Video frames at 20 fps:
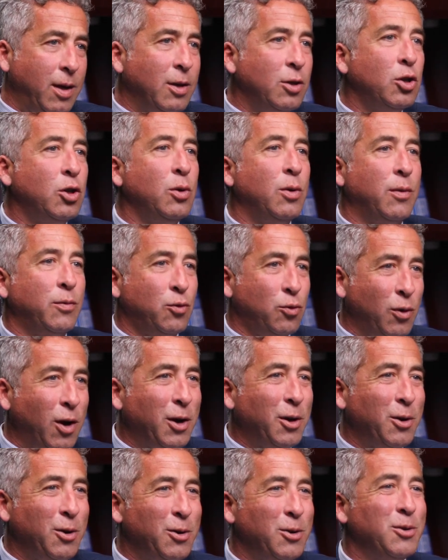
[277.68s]
issue of
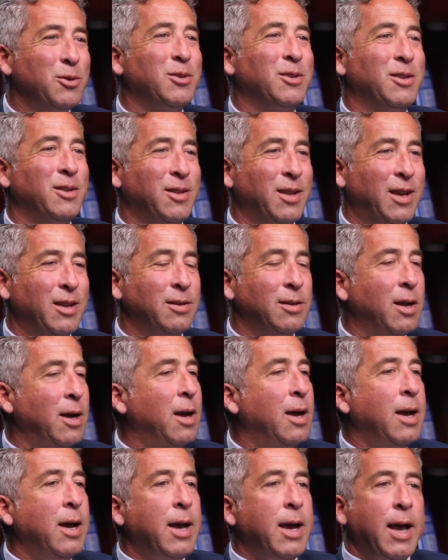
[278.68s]
truckers and things,
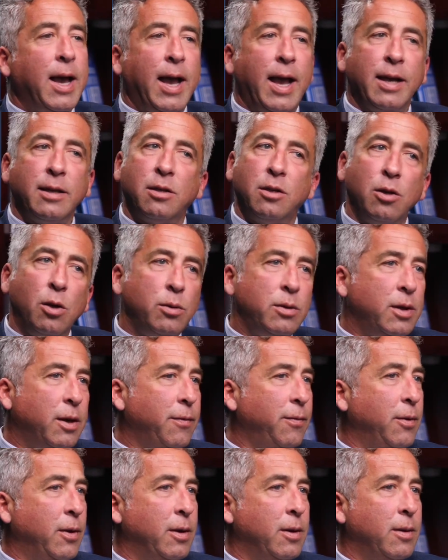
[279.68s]
it's no
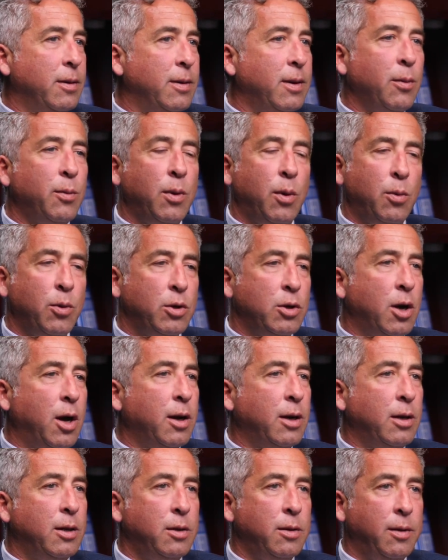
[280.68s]
different than what we're
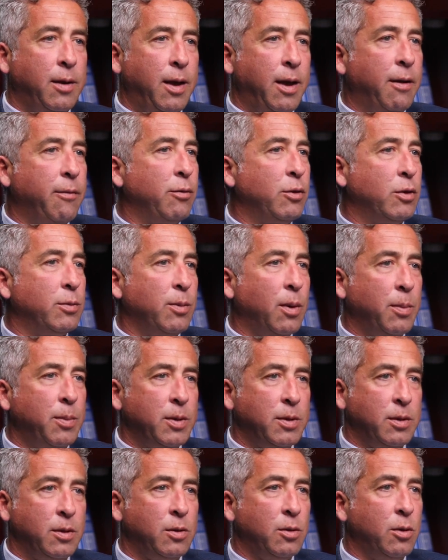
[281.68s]
talking to the average small
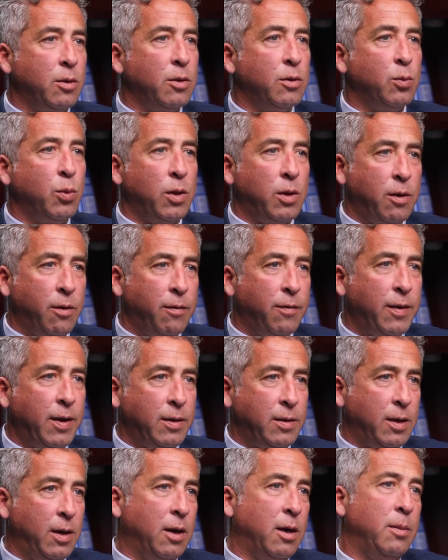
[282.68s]
business owners, what they're
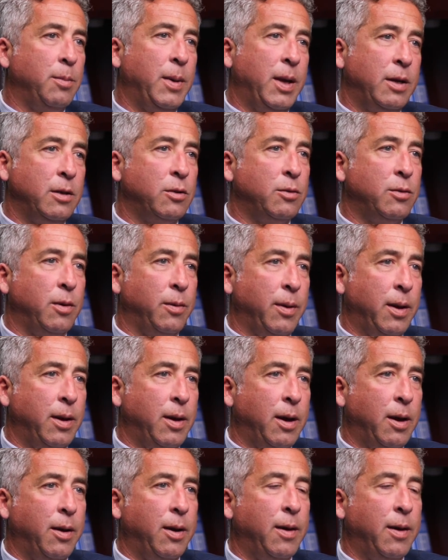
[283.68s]
facing on Main Street right now.